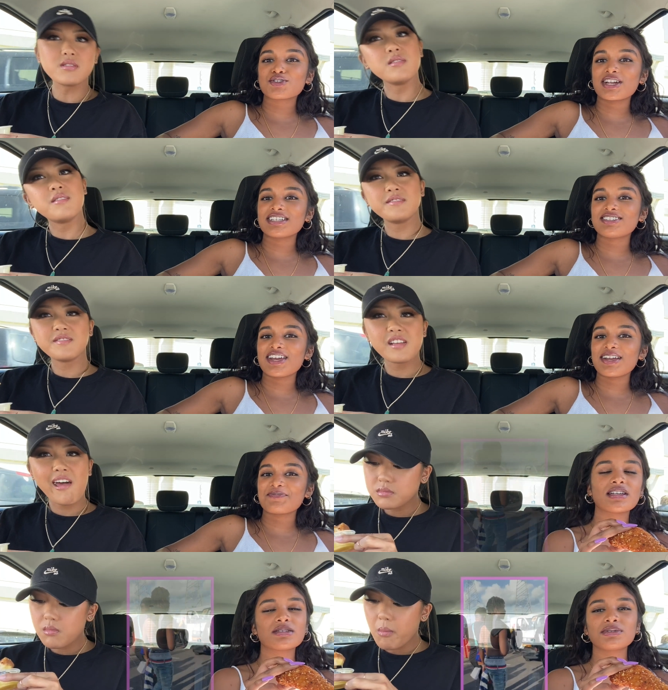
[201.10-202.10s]
Speaker 1: trying to say
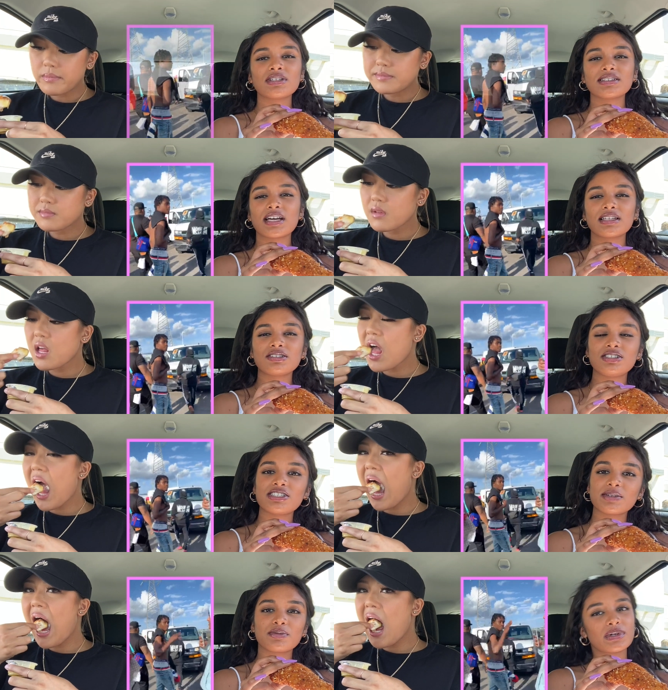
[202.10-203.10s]
something like that. Little
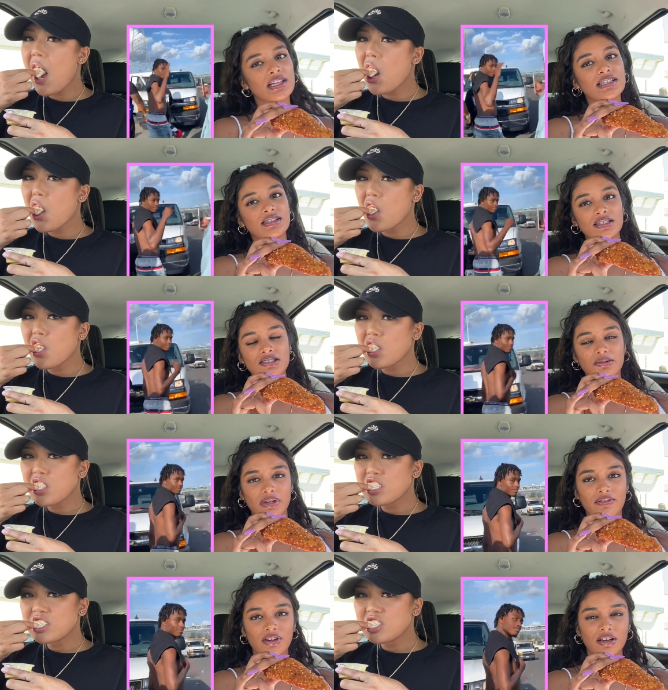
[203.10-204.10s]
TJ went like this or
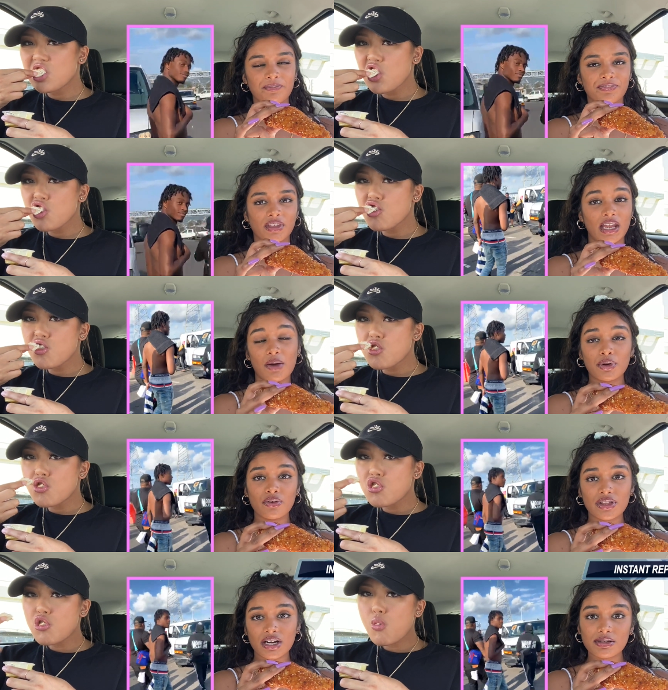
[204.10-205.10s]
whatever, and I went
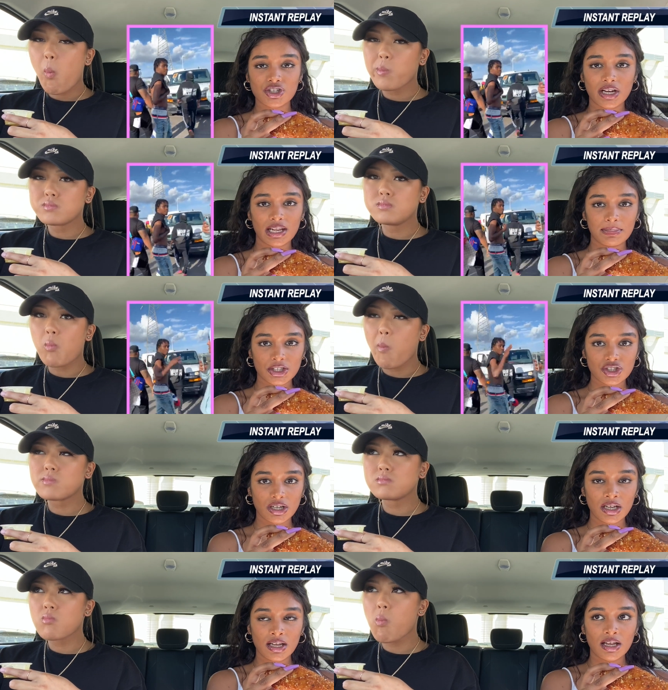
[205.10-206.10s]
over there and I was like, "Can I get a
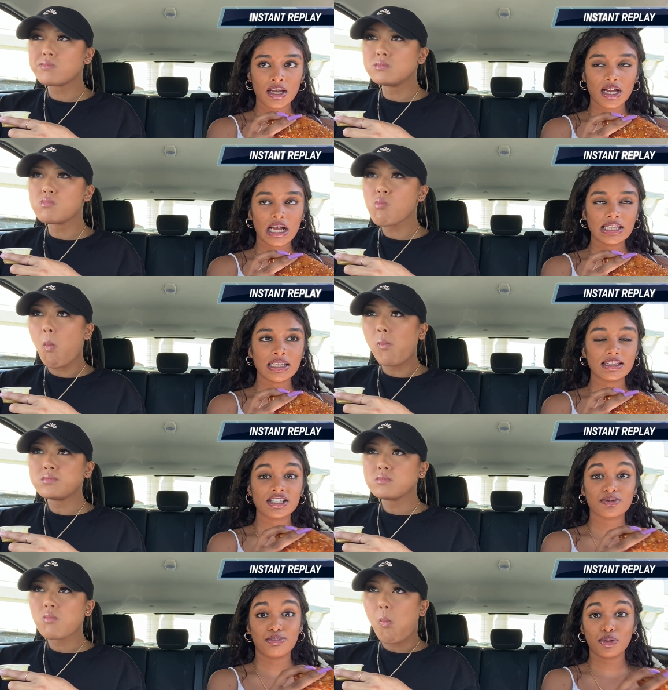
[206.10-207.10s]
picture?" And then
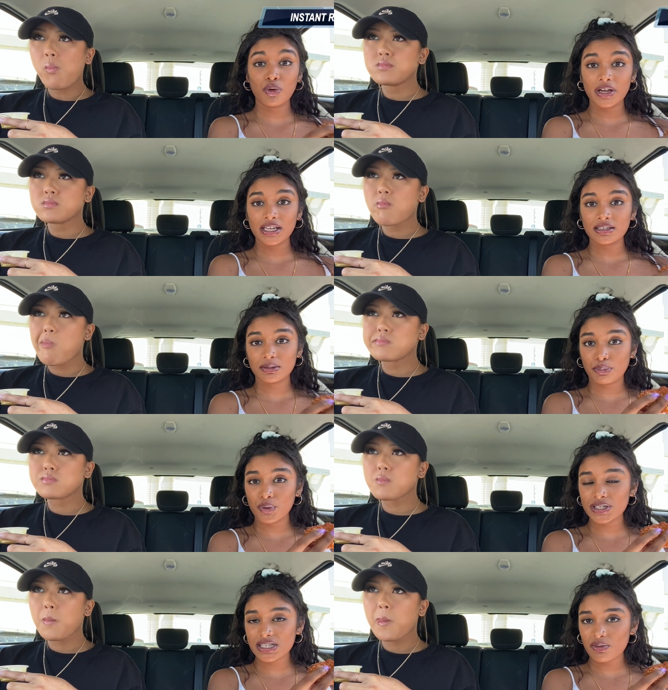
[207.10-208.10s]
this boy, the
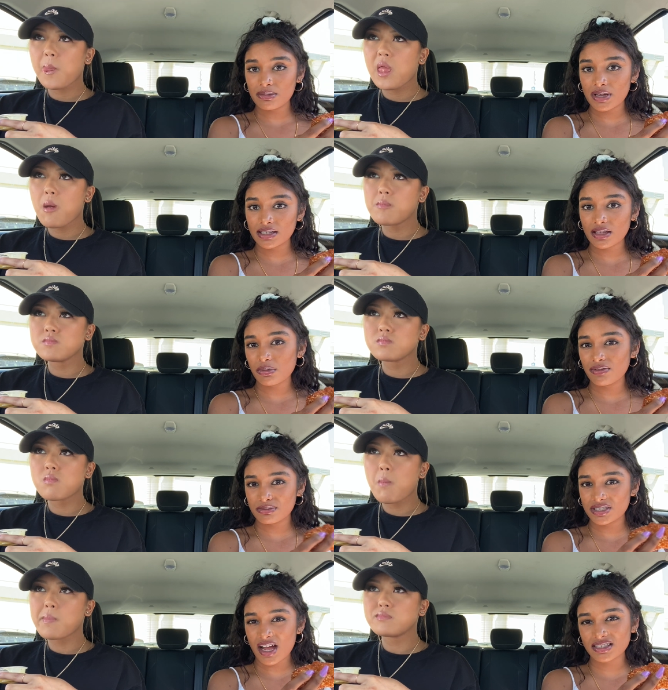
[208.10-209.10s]
boys that we met that were
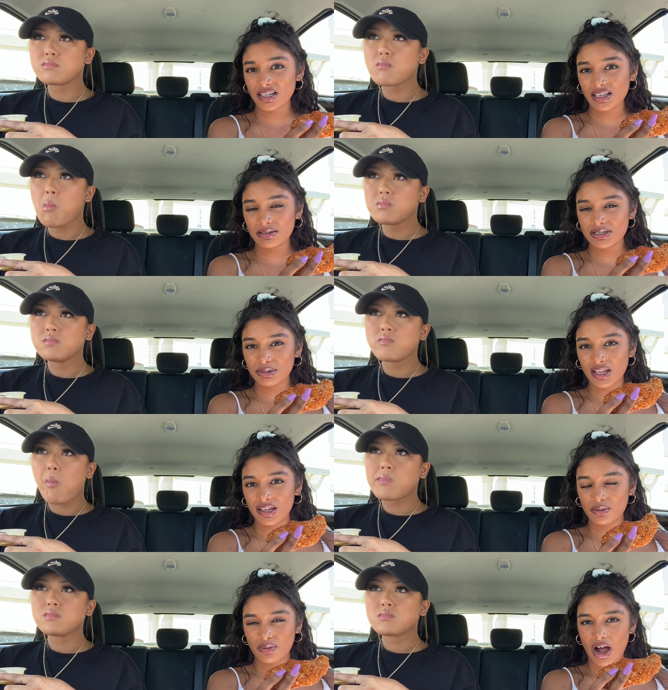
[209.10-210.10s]
from SAC that claimed to be
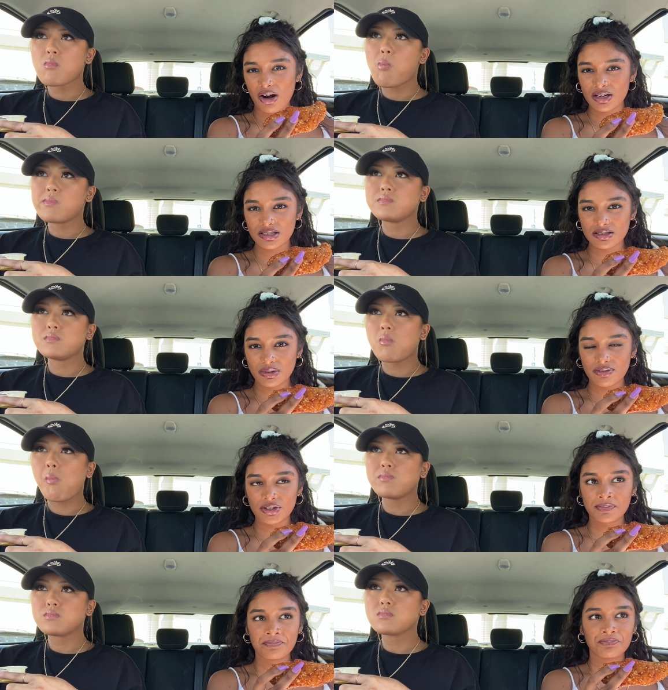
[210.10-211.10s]
like artists or
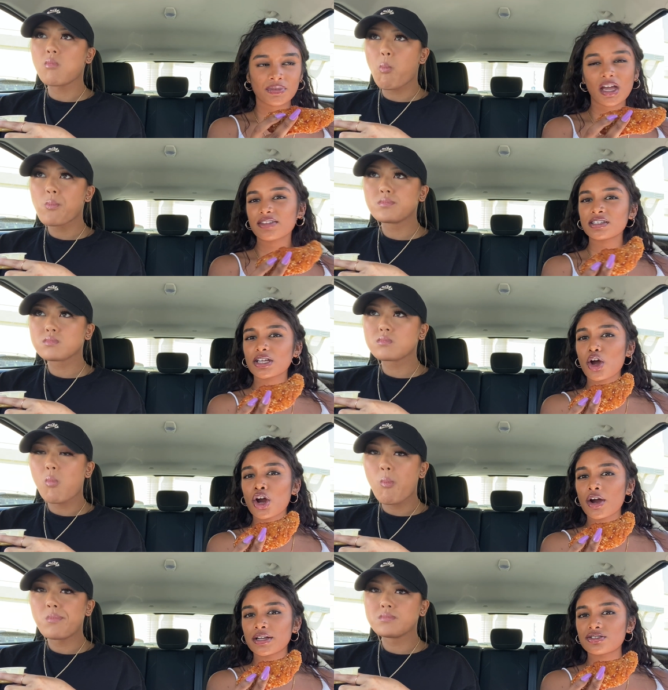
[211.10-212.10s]
whatever, I think they
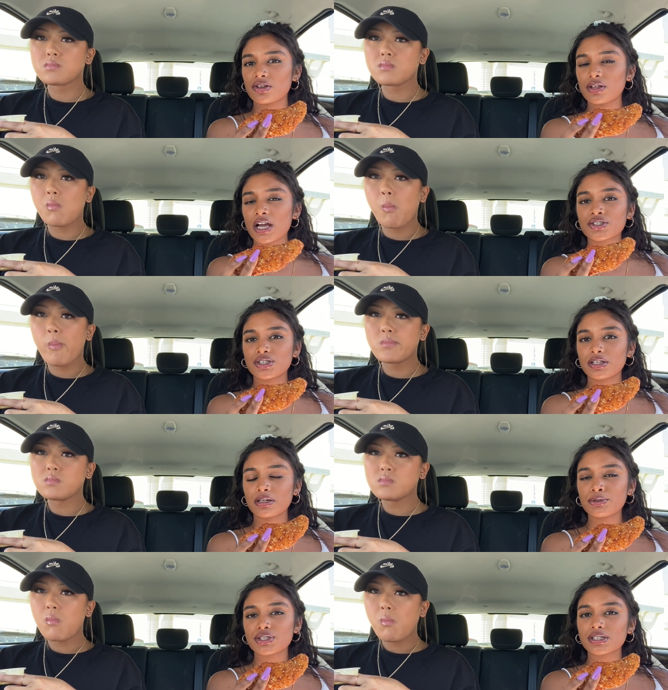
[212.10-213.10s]
are artists though. They're actually,
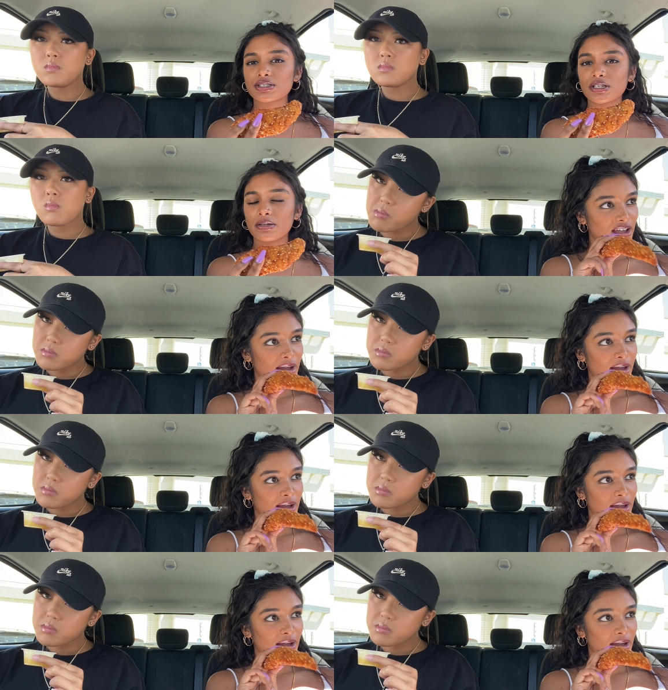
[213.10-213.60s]
their music is good.